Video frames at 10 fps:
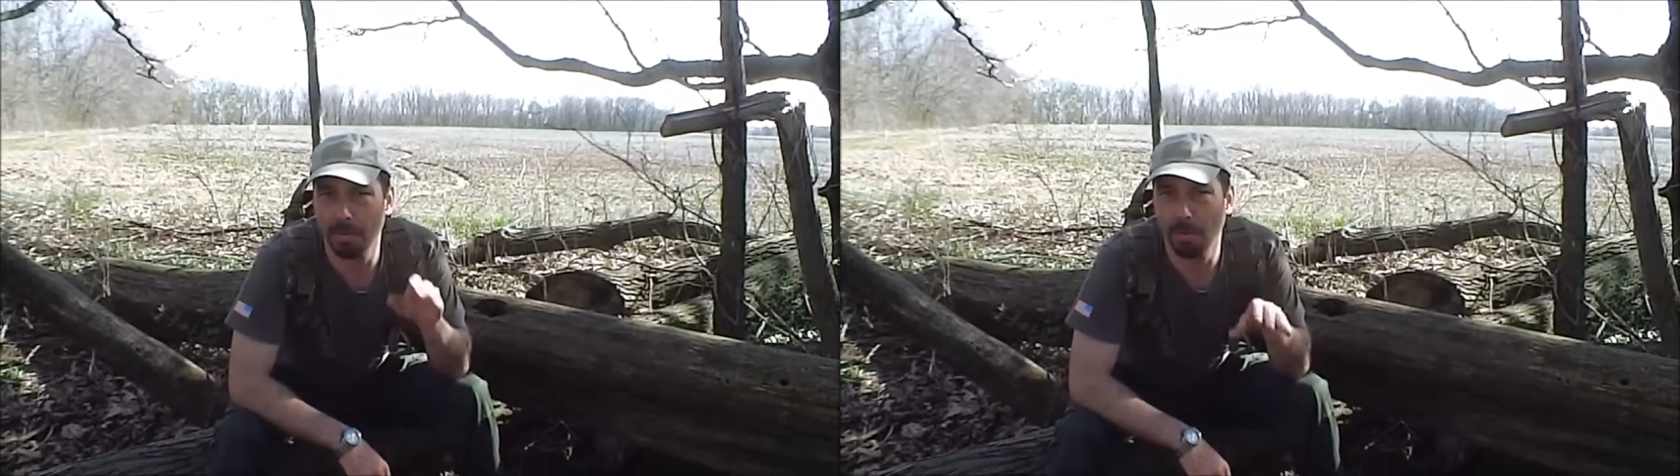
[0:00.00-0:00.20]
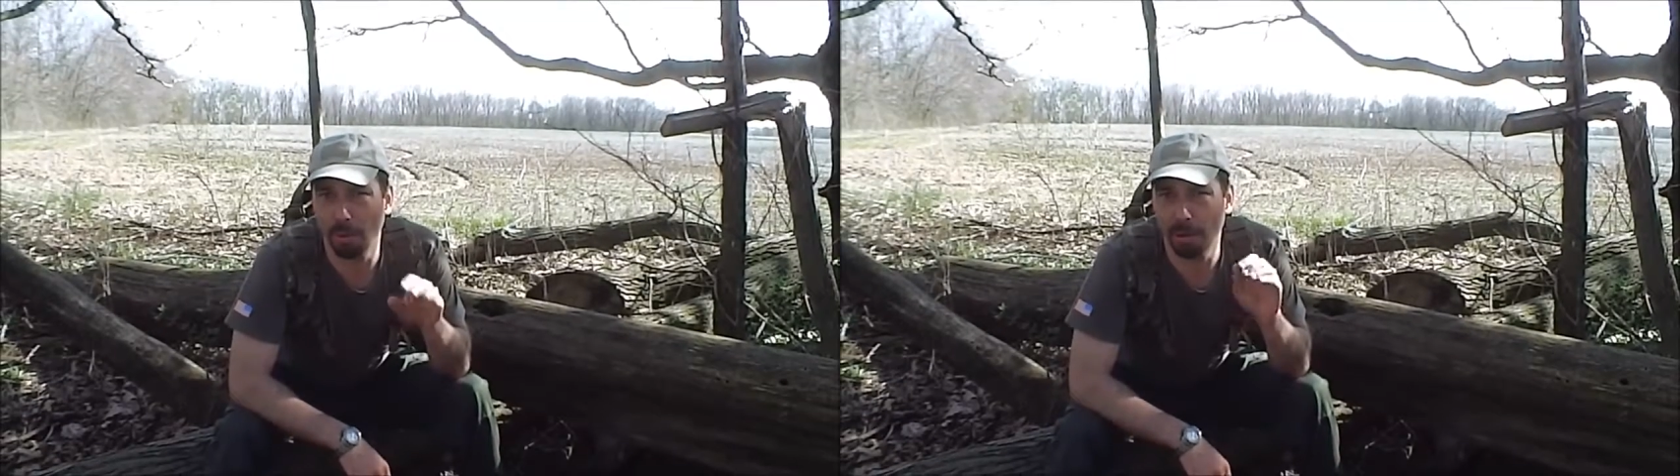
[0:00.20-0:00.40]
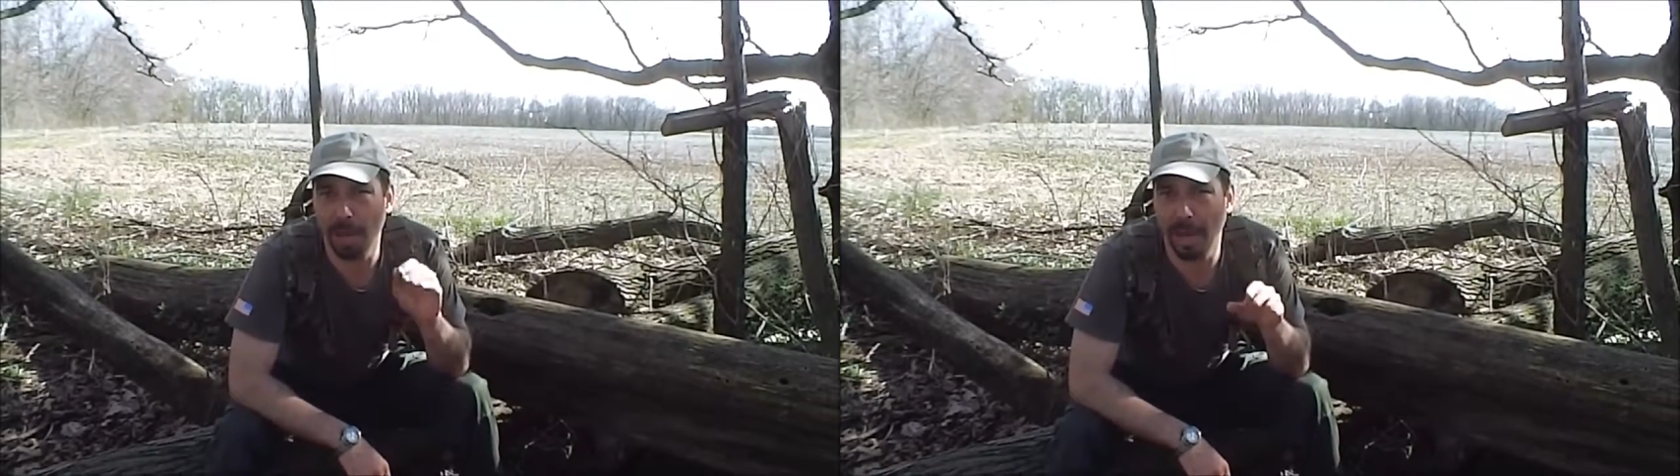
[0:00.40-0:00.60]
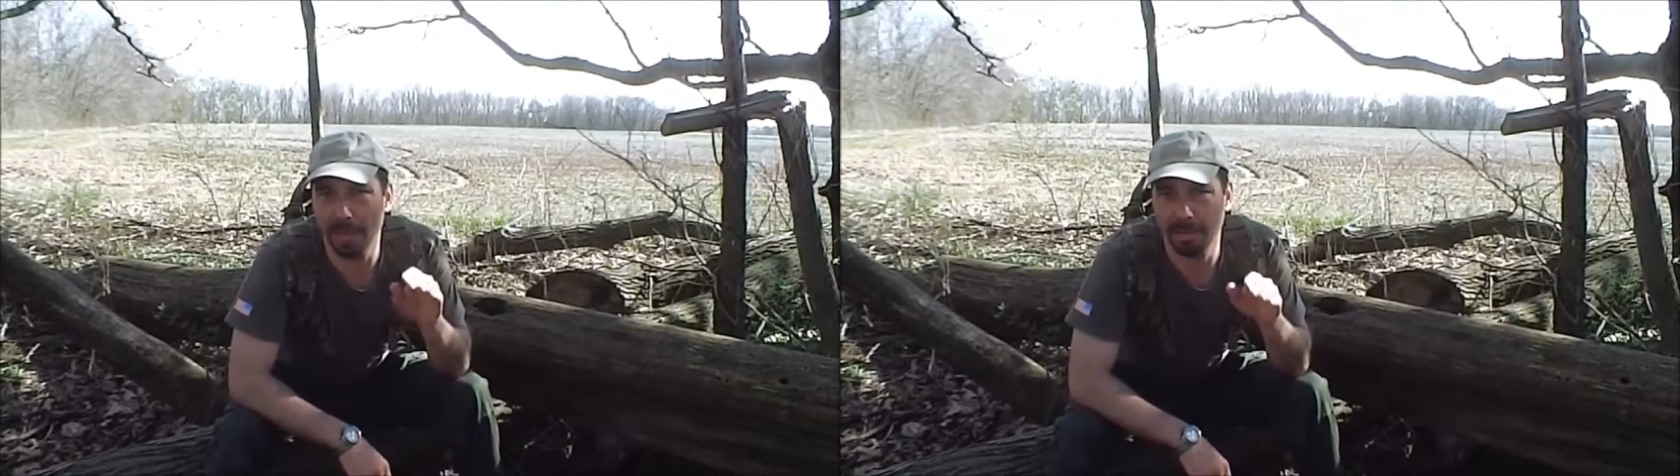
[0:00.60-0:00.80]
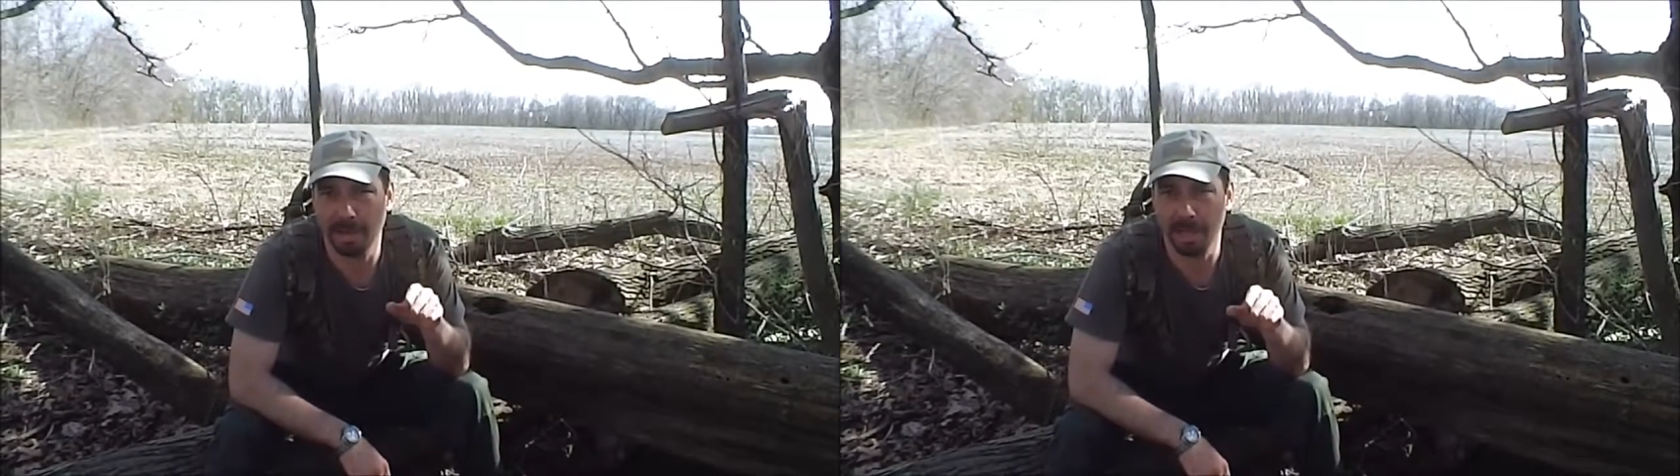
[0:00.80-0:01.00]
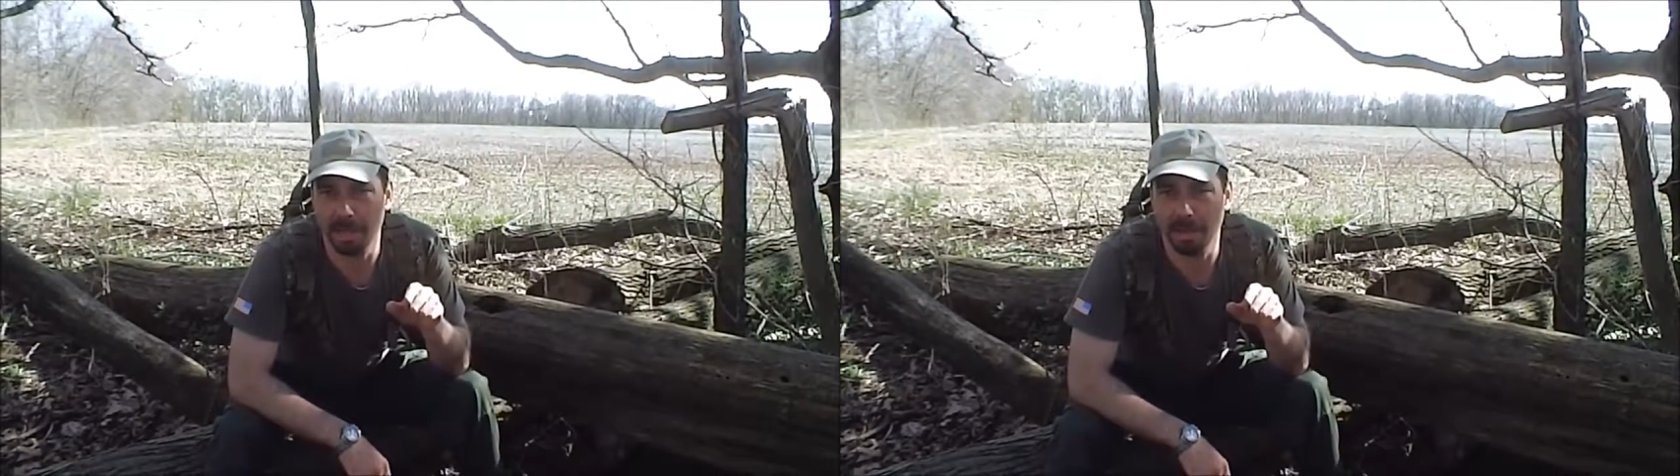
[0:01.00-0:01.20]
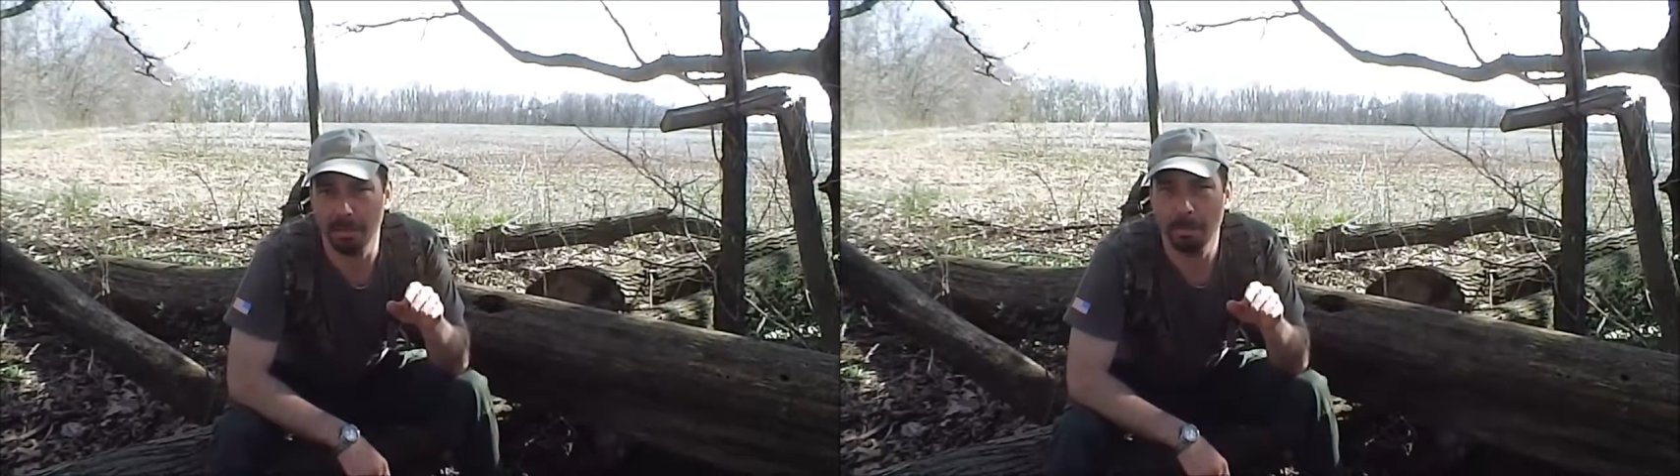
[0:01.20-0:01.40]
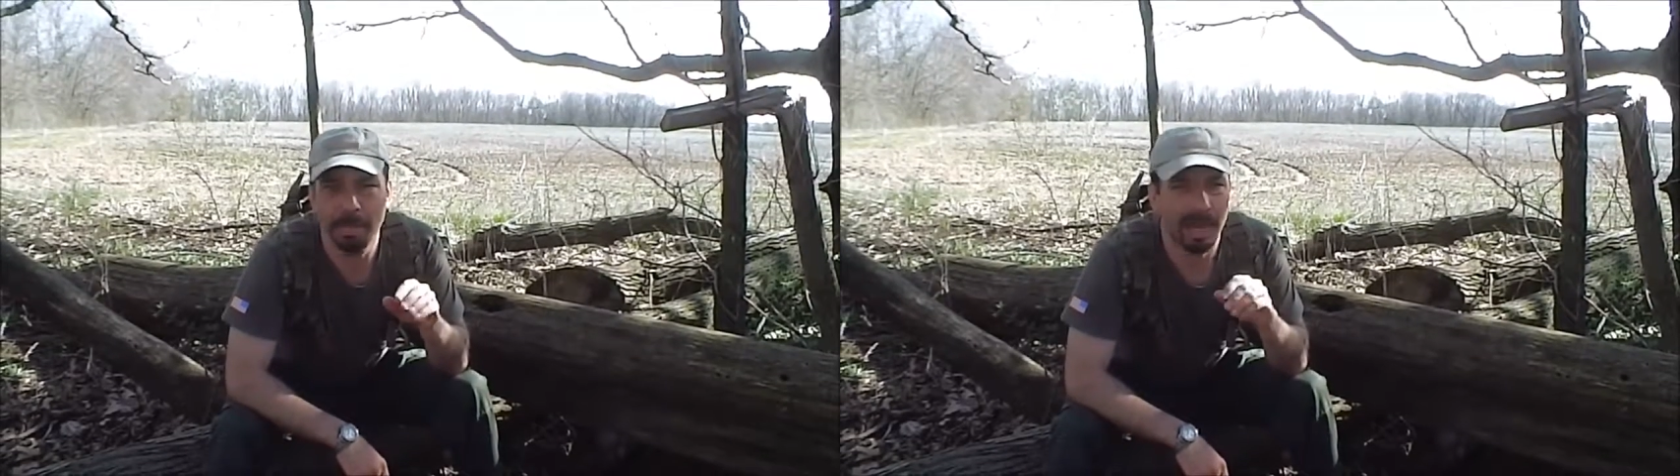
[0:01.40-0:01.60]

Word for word: before you have to eat them.